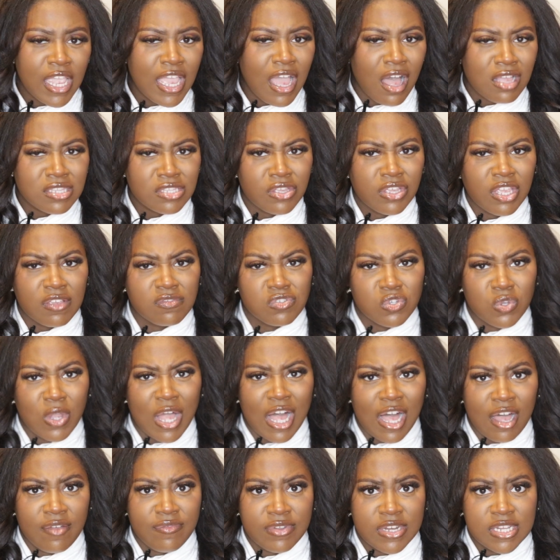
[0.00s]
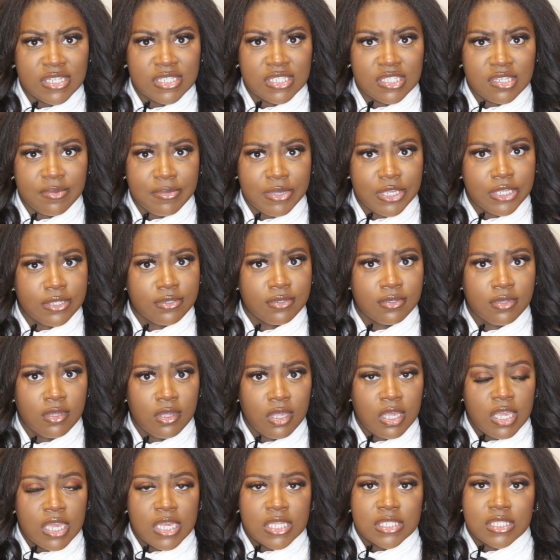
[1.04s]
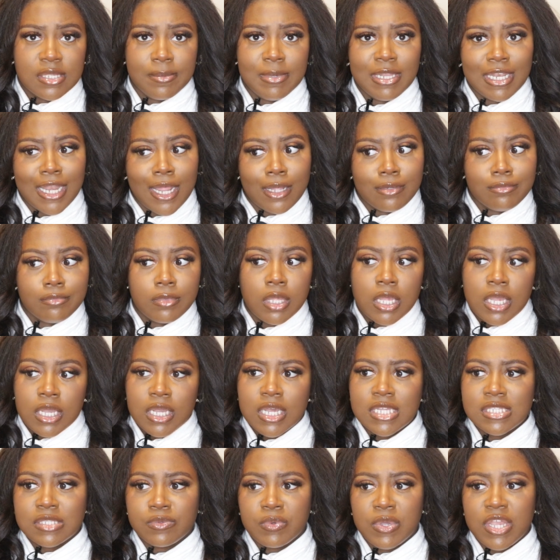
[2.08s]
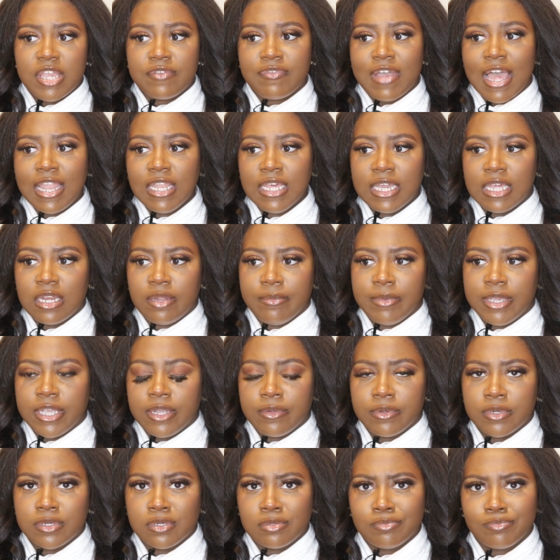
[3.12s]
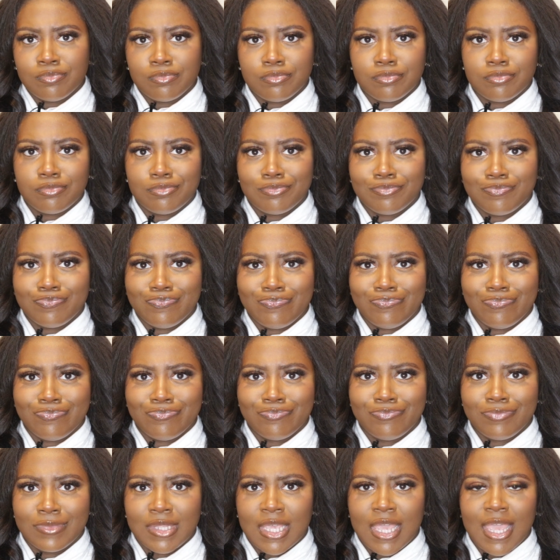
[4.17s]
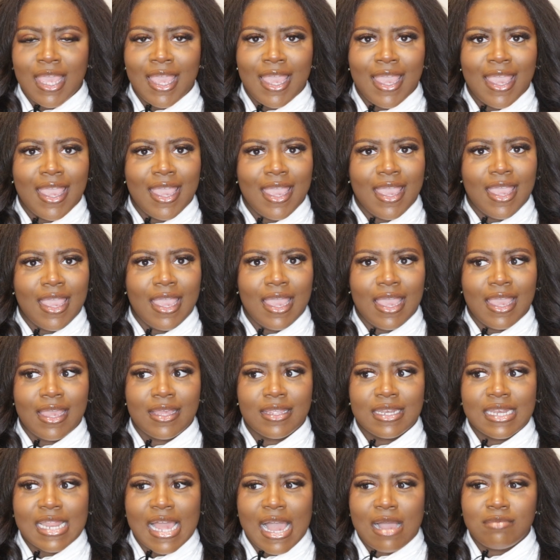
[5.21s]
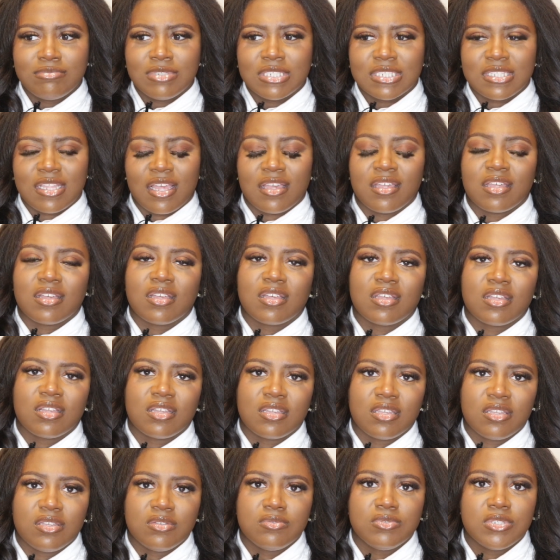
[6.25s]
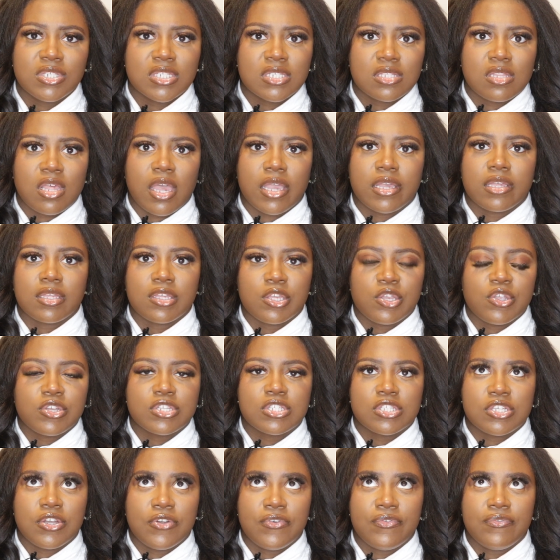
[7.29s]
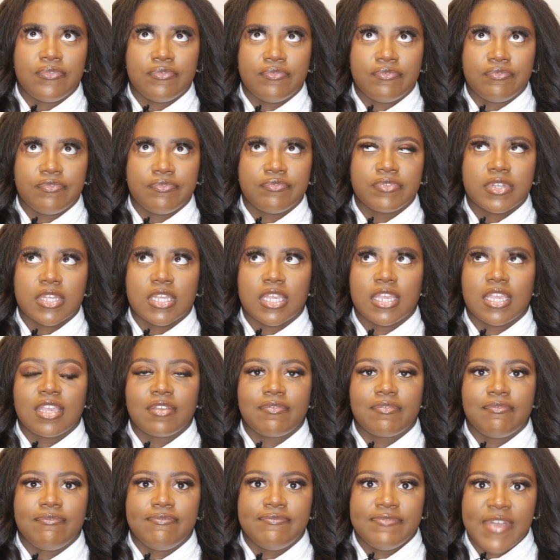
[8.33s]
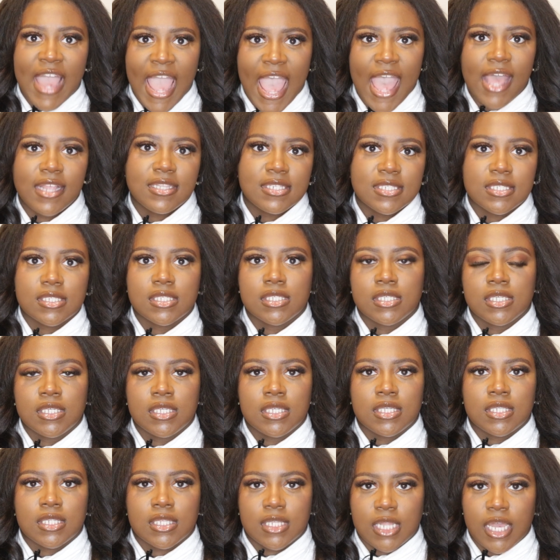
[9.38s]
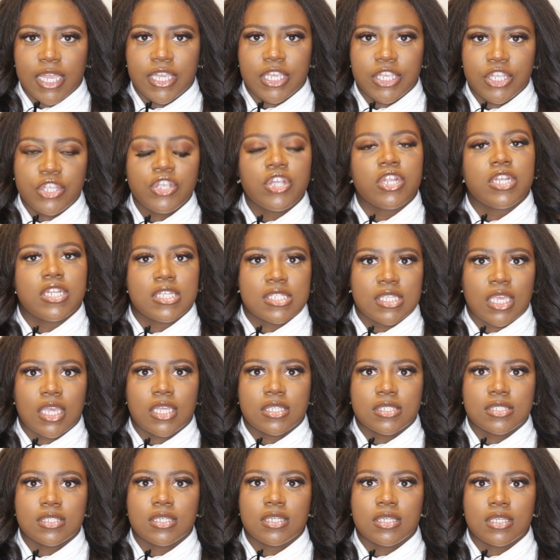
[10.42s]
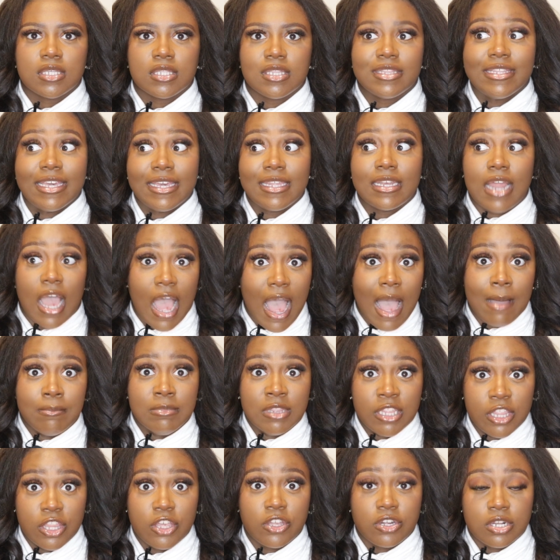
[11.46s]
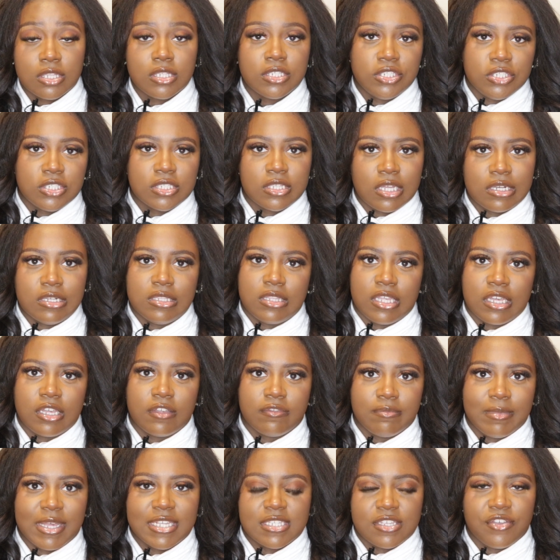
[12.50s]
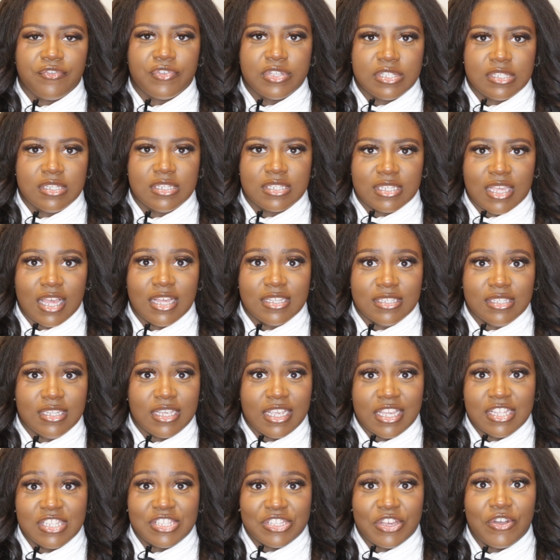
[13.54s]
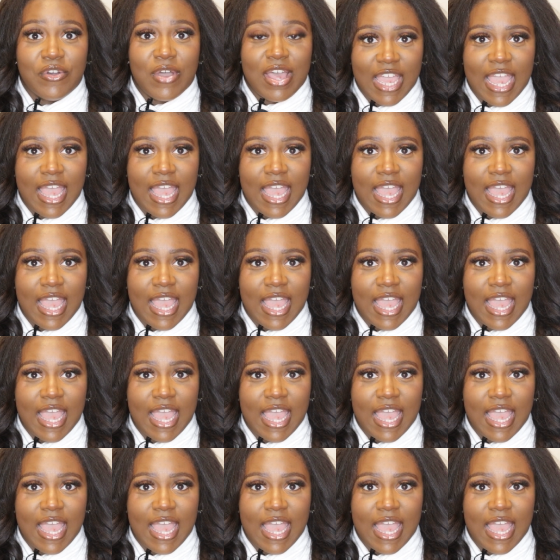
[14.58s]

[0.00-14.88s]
It also gives you confidence to me, to be like, because if I look in the mirror and I'm just like, ugh, you're so fucking fat, like you're disgusting, then I'm literally just gonna think of myself as disgusting and so